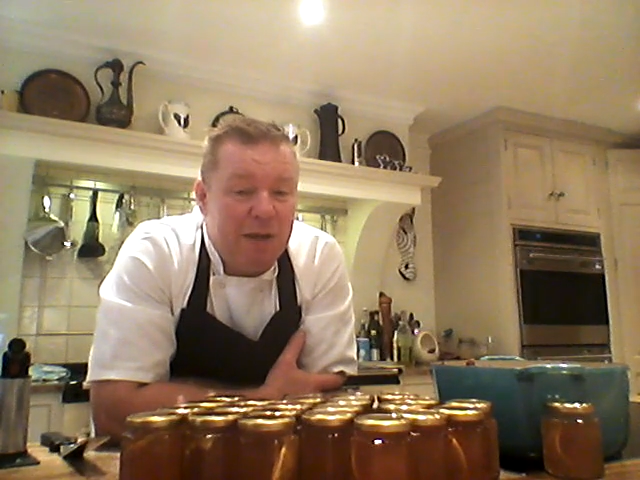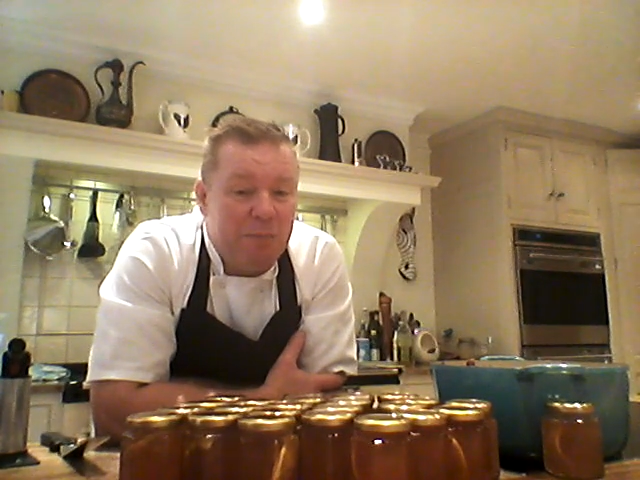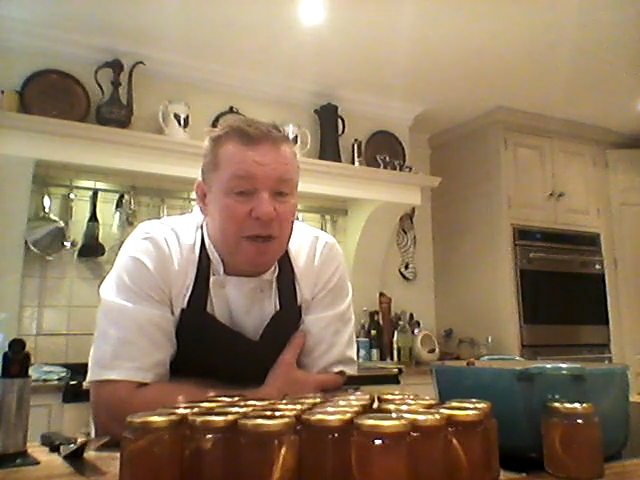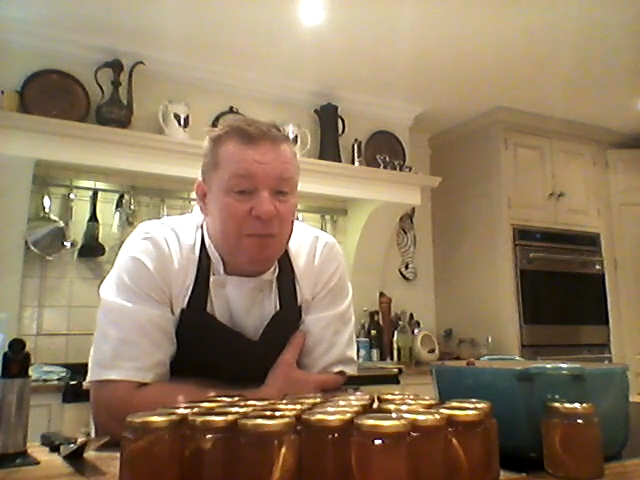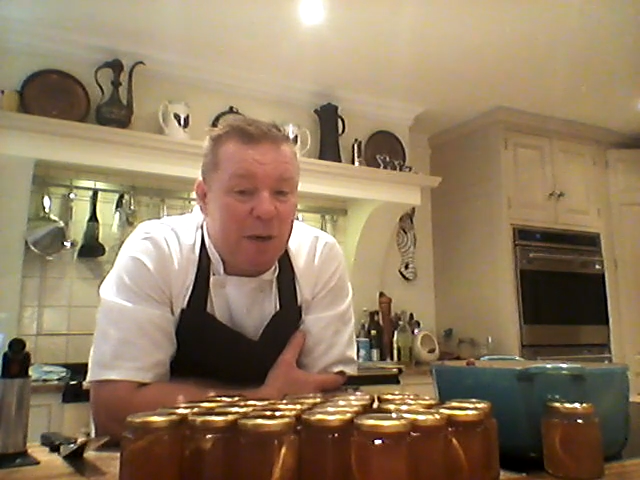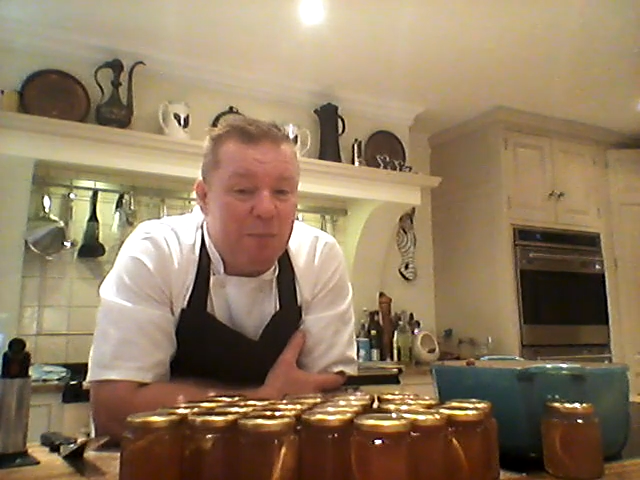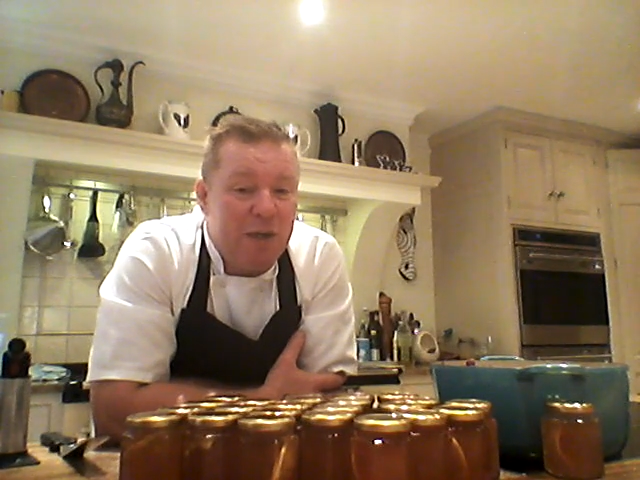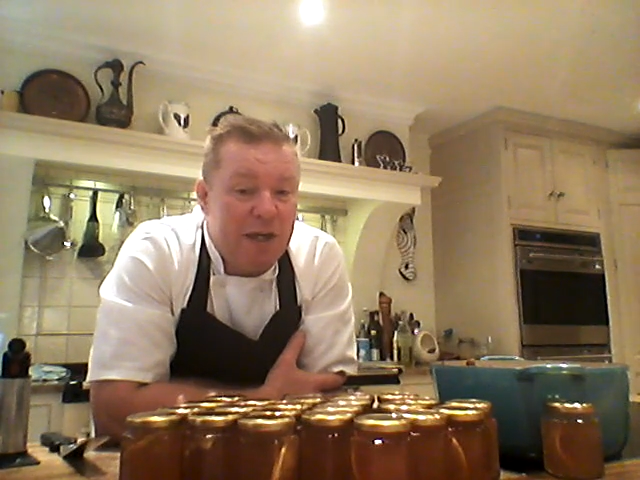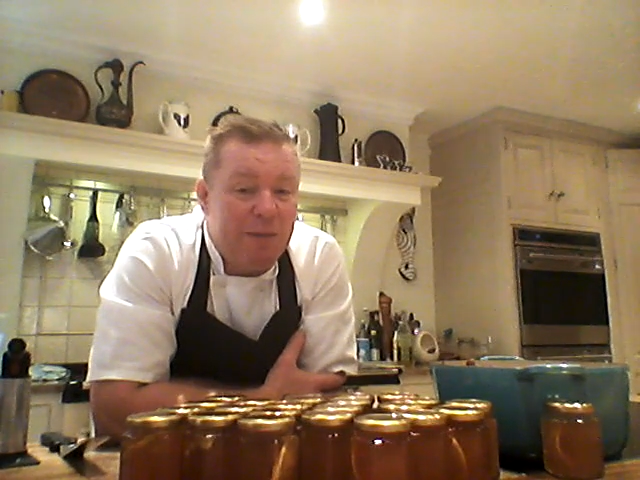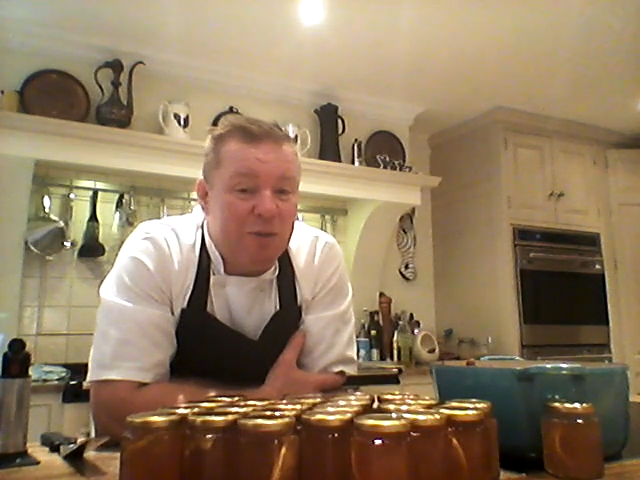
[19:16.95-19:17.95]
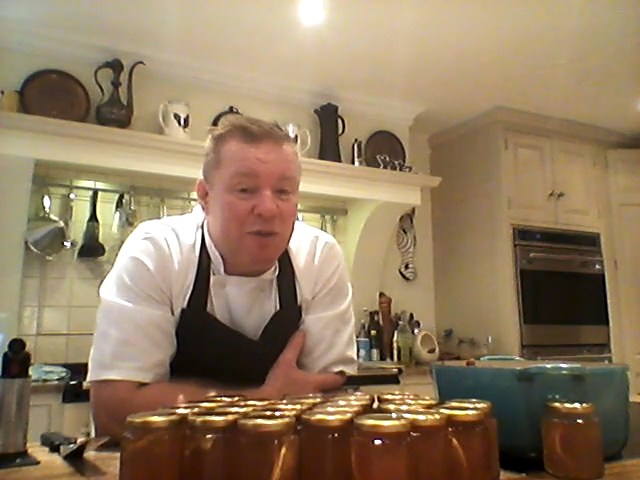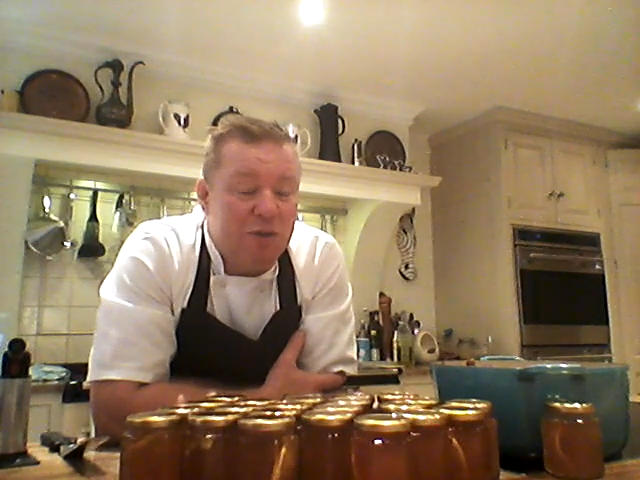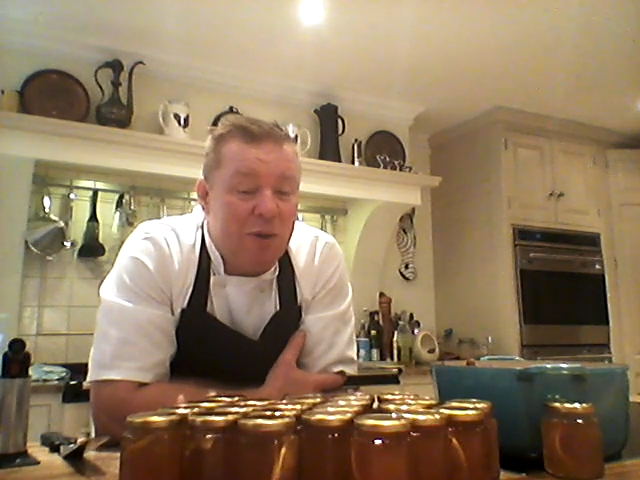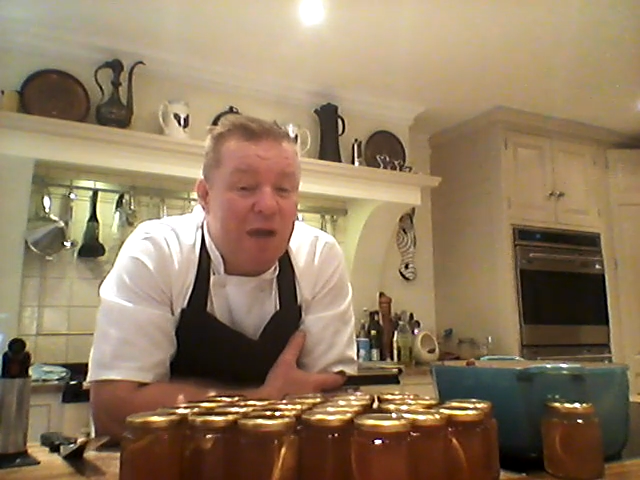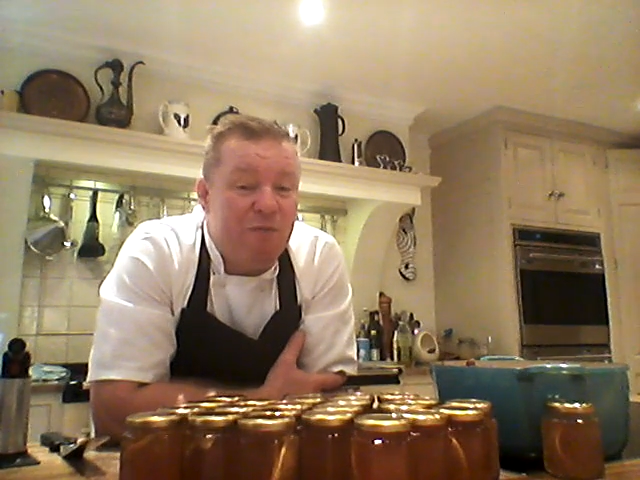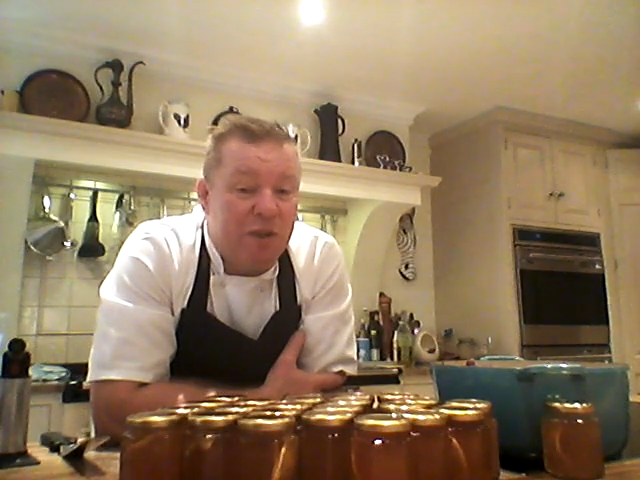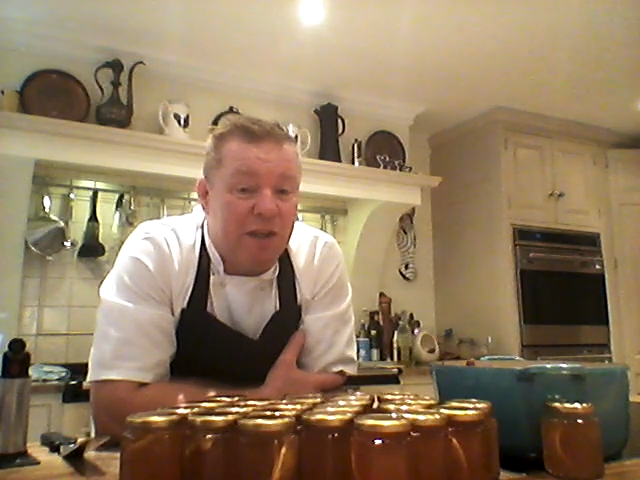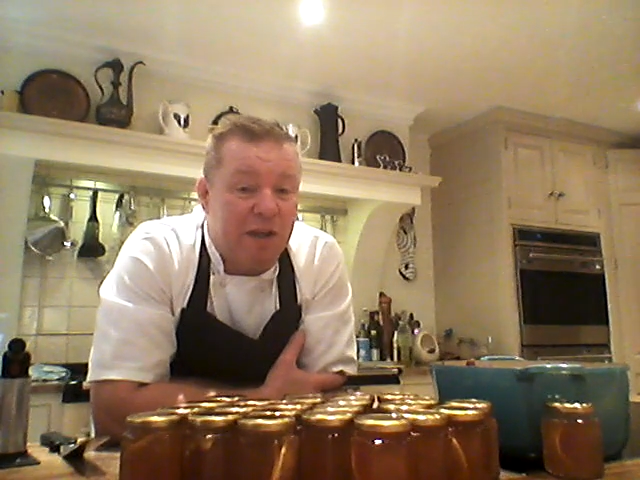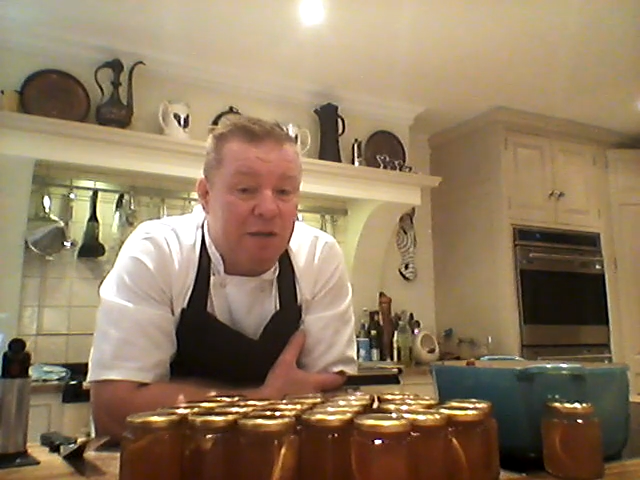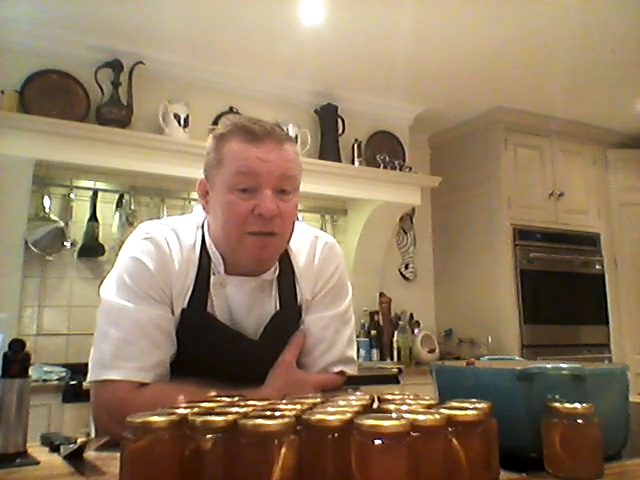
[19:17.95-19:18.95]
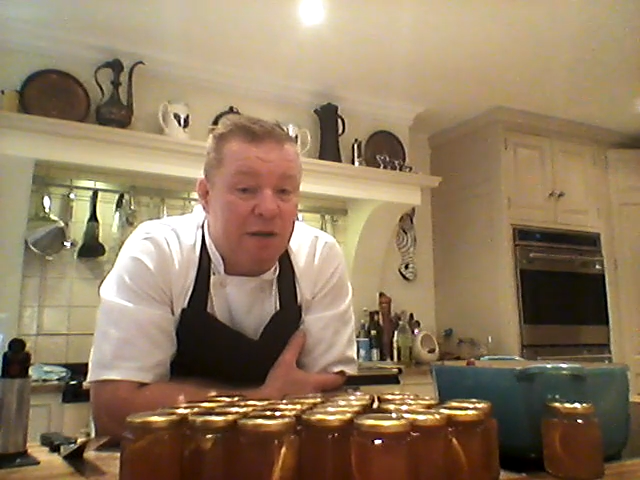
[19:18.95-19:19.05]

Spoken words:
that money by being able to do everything.